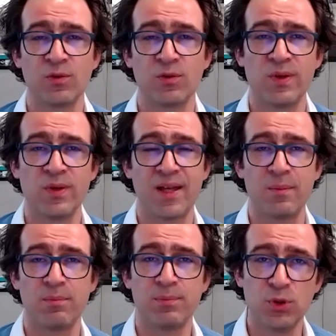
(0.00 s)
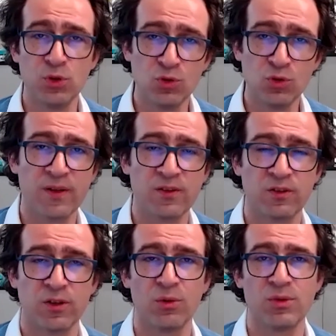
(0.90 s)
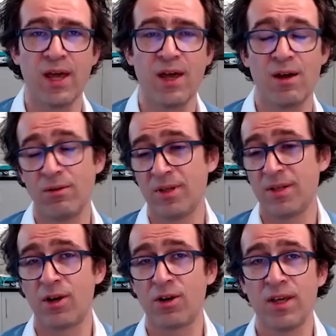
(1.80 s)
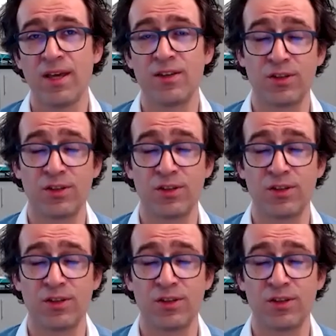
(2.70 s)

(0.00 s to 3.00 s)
well, what happens is once that boom has slowed down,